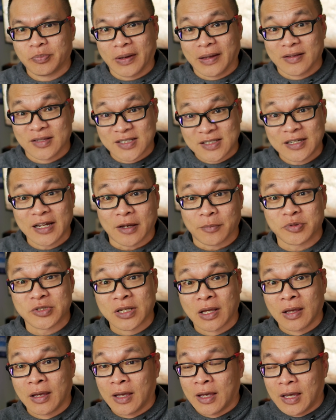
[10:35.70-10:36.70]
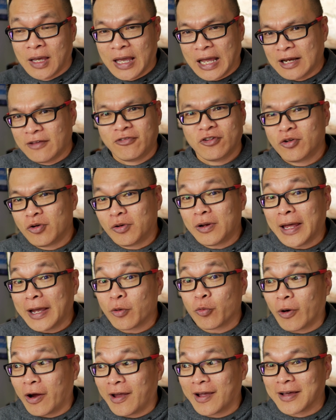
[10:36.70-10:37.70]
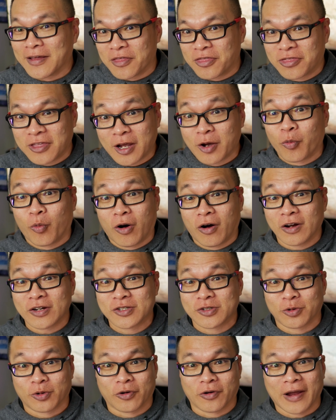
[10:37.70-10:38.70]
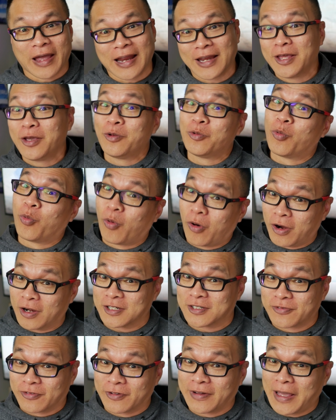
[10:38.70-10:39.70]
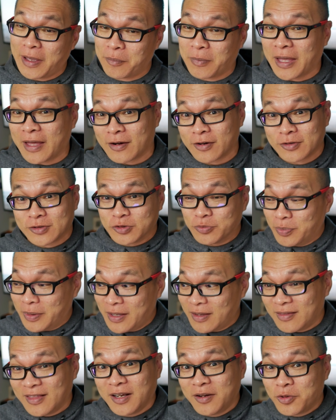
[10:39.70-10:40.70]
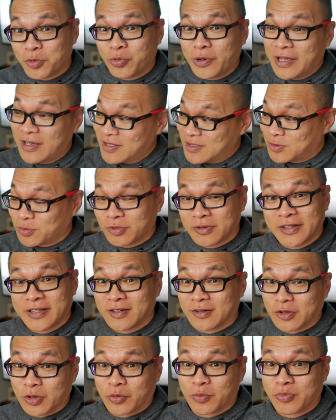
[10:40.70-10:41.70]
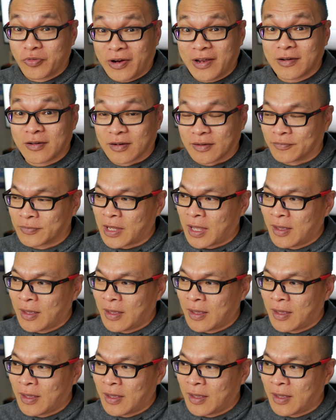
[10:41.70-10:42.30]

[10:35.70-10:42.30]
and steps. And if you don't like wearing a thick watch or any watch for that matter to bed, then the ring is really a no-brainer.